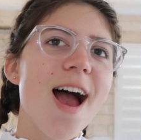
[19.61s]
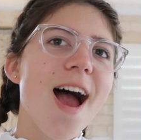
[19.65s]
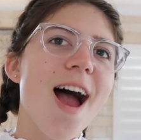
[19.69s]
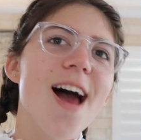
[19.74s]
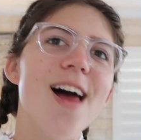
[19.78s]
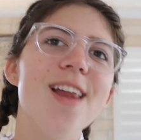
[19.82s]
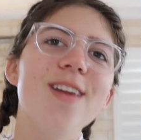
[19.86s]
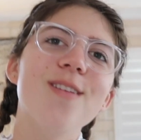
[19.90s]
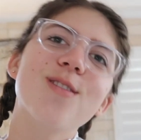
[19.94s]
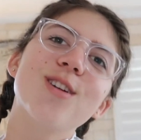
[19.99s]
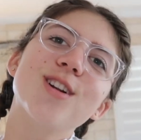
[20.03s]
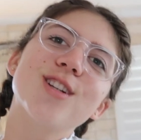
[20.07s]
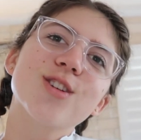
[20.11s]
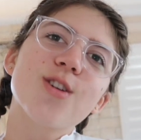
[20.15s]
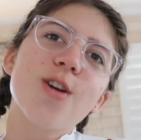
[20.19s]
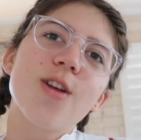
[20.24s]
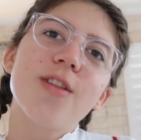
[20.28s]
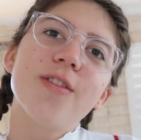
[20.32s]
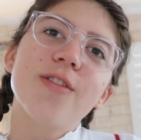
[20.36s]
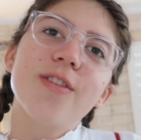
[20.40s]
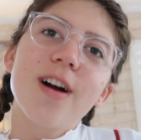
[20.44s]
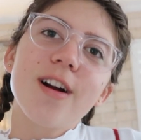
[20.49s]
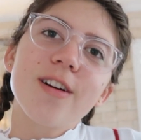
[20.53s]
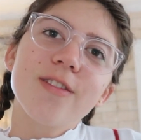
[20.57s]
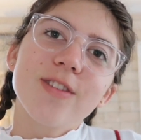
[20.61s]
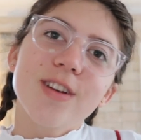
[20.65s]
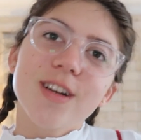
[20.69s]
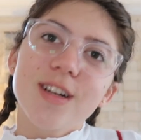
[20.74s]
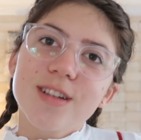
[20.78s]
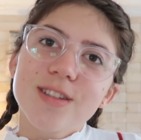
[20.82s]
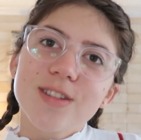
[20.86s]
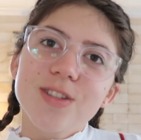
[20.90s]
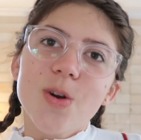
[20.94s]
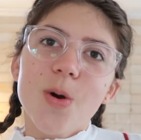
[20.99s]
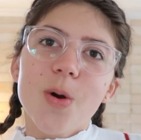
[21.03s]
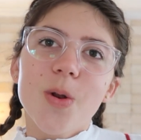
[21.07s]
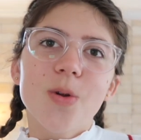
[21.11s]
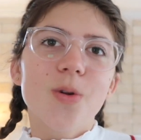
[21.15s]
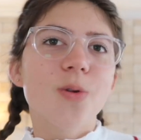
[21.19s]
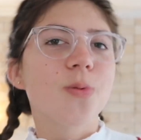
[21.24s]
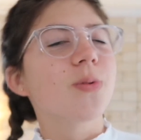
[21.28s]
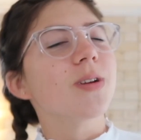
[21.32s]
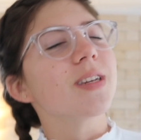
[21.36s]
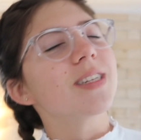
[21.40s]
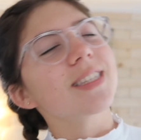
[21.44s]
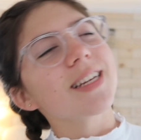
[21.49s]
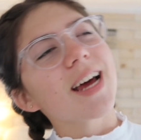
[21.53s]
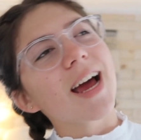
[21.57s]
And we're just going to flower fields, going to
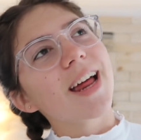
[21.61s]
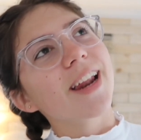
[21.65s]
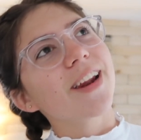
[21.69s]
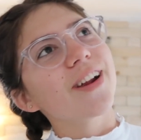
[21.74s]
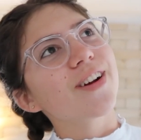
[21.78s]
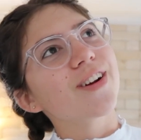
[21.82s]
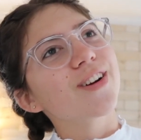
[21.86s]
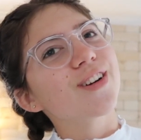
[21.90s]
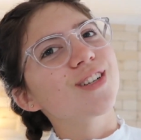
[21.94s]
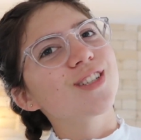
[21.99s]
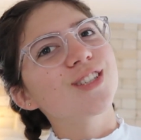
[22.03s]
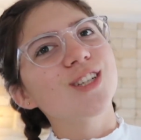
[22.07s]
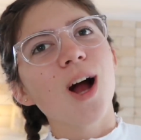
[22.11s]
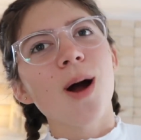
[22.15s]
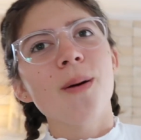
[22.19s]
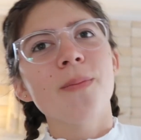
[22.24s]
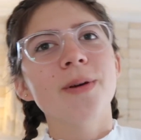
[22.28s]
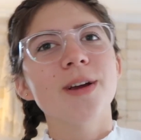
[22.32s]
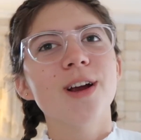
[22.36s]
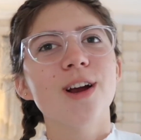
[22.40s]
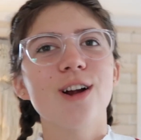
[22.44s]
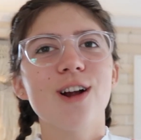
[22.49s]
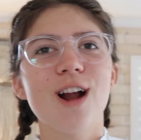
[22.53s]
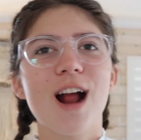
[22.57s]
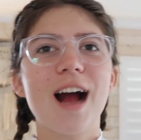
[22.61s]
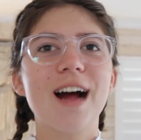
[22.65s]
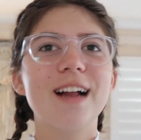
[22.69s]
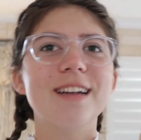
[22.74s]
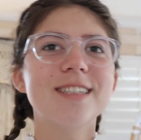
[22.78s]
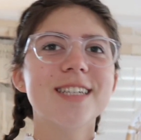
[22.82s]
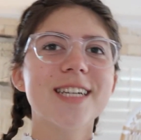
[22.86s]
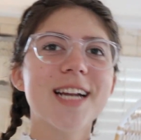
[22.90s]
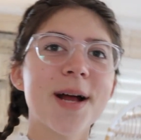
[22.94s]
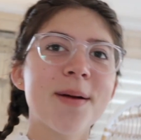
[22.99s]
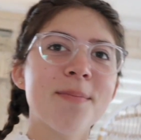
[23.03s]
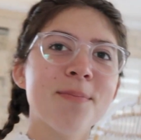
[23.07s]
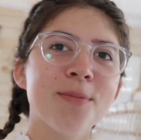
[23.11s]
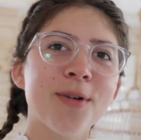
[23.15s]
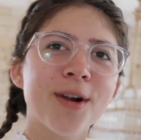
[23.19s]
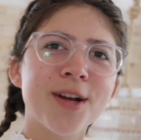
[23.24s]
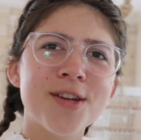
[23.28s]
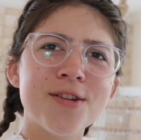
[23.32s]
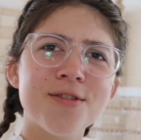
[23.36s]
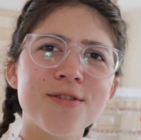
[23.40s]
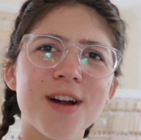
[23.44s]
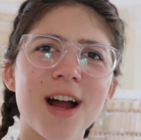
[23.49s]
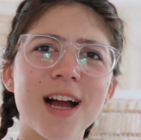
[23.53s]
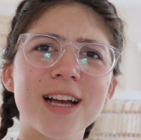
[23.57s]
Ruby's Diner, shopping around, and I'm
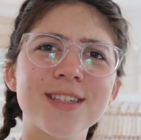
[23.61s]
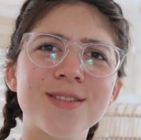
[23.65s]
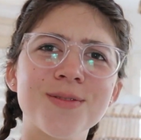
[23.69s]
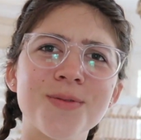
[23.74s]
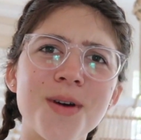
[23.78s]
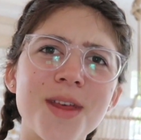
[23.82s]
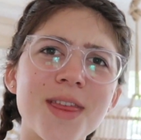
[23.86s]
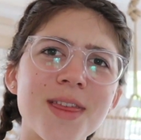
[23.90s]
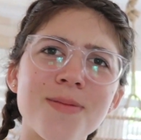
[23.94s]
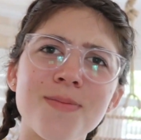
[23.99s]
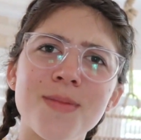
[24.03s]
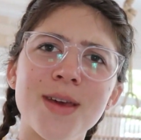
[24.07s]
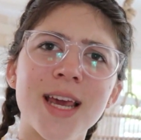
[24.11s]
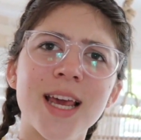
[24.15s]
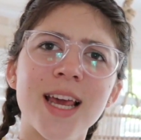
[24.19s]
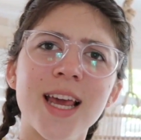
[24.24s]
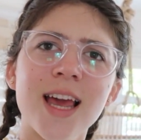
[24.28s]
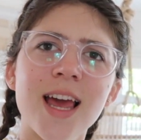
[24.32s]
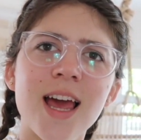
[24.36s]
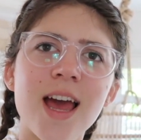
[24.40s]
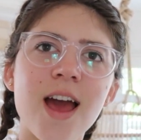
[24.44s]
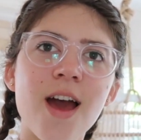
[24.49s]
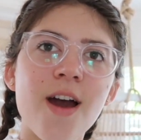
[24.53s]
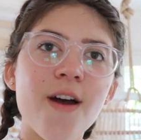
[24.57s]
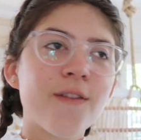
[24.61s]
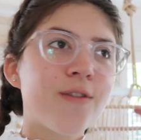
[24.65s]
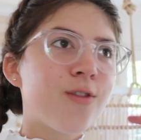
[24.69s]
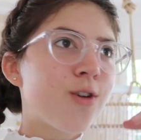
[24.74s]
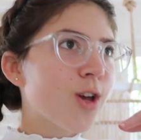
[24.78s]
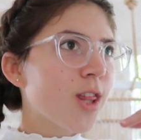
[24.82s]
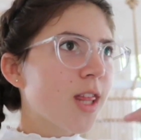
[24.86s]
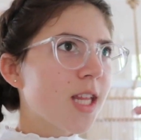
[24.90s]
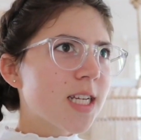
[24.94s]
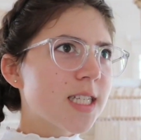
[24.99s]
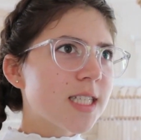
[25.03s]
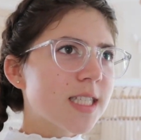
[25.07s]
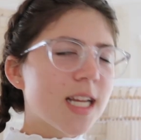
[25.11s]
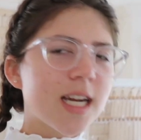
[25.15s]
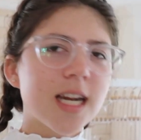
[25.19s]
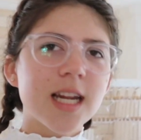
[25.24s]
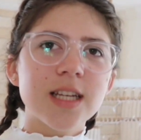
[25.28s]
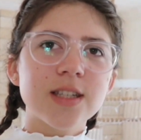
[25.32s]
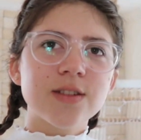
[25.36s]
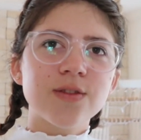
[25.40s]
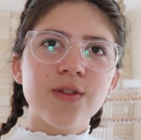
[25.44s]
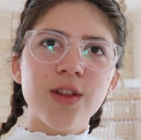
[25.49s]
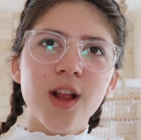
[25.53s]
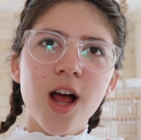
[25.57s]
bringing you guys with me for this
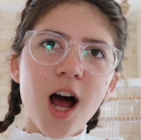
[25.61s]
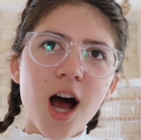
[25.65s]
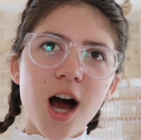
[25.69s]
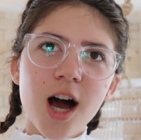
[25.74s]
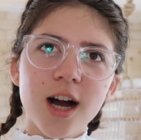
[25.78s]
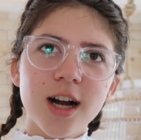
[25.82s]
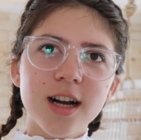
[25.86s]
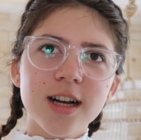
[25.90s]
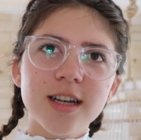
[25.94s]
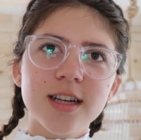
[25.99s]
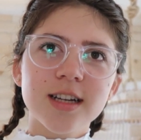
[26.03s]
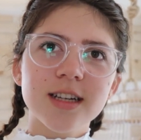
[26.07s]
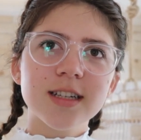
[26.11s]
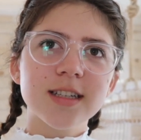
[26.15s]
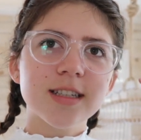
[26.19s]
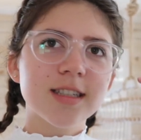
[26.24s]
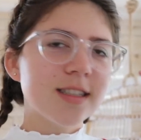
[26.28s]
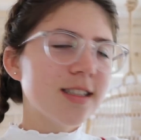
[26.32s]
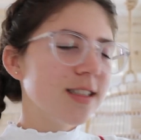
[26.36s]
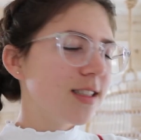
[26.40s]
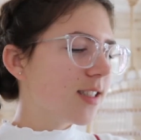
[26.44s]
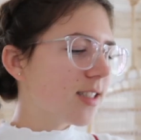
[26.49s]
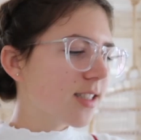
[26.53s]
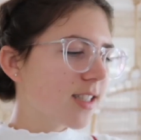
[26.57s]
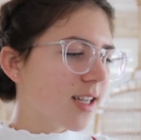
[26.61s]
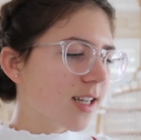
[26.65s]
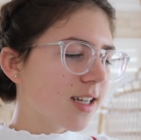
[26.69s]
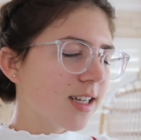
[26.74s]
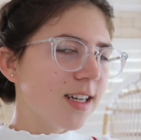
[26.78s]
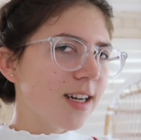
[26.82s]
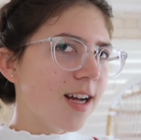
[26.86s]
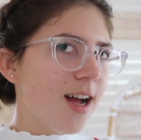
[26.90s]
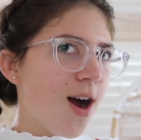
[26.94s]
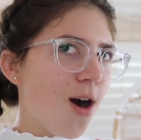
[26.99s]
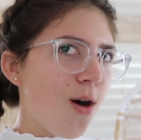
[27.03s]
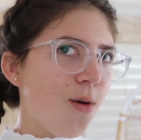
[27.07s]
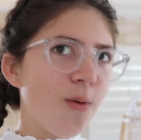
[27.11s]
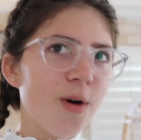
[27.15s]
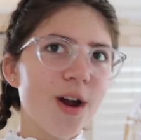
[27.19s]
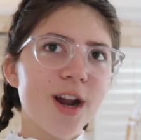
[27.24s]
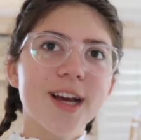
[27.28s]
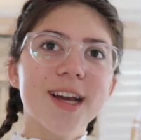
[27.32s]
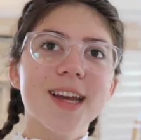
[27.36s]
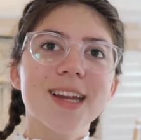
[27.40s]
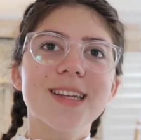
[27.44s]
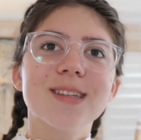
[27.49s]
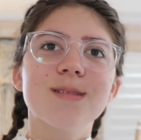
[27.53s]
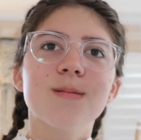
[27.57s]
Sunday's vlog because why
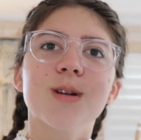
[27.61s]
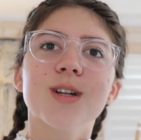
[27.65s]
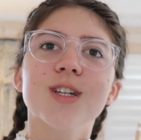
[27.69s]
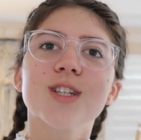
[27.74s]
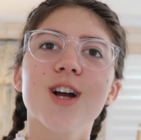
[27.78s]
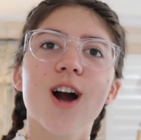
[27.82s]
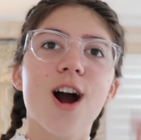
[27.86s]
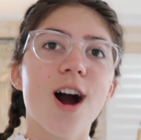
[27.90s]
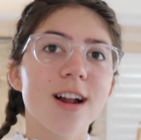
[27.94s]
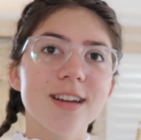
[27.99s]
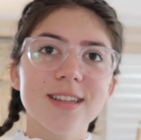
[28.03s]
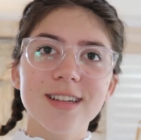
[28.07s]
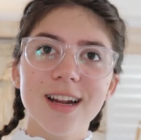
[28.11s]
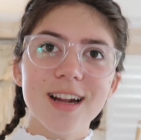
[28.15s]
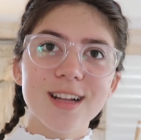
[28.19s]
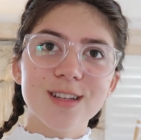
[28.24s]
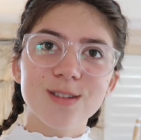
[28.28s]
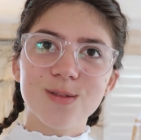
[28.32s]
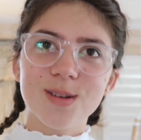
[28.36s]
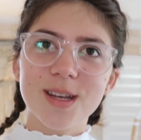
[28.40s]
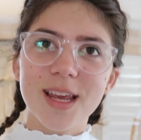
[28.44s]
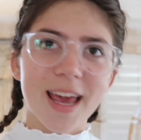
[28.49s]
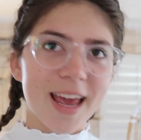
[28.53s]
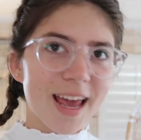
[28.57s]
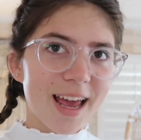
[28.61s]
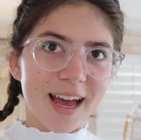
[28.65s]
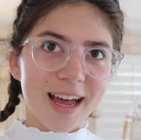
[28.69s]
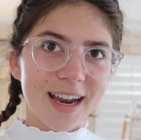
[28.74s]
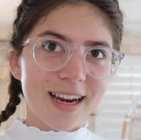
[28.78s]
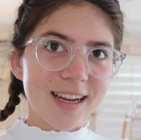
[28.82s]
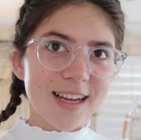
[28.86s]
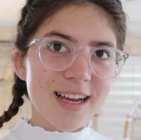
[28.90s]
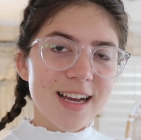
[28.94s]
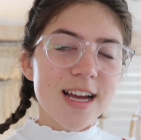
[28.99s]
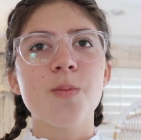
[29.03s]
not get as much content as we can.